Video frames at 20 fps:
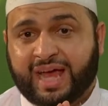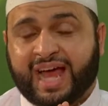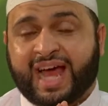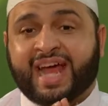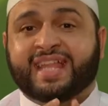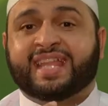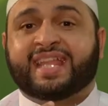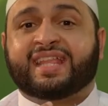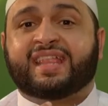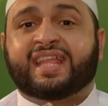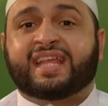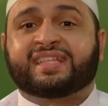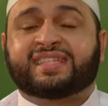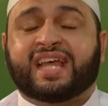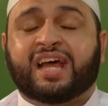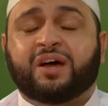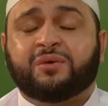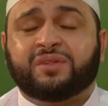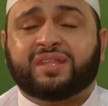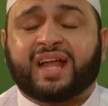And the
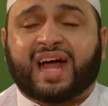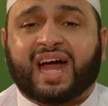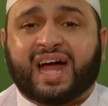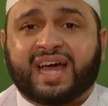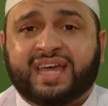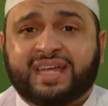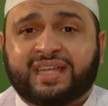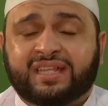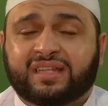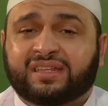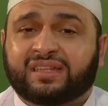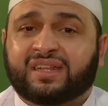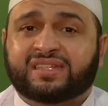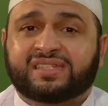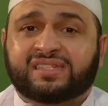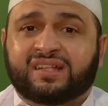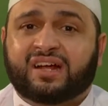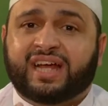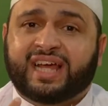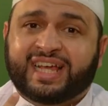sound ayn
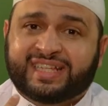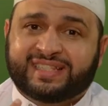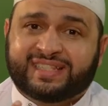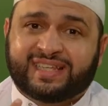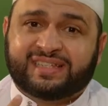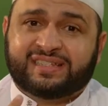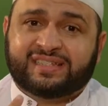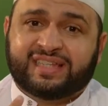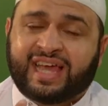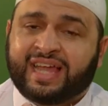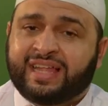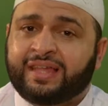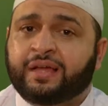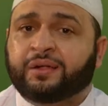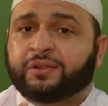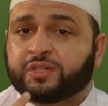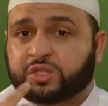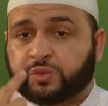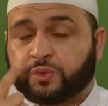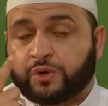does not exist in
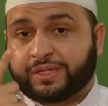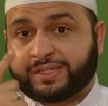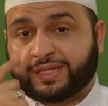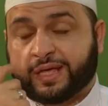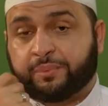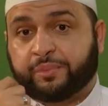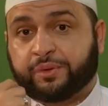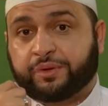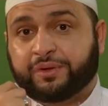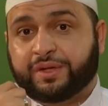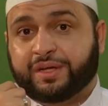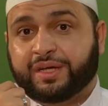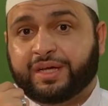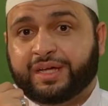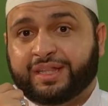English, for example.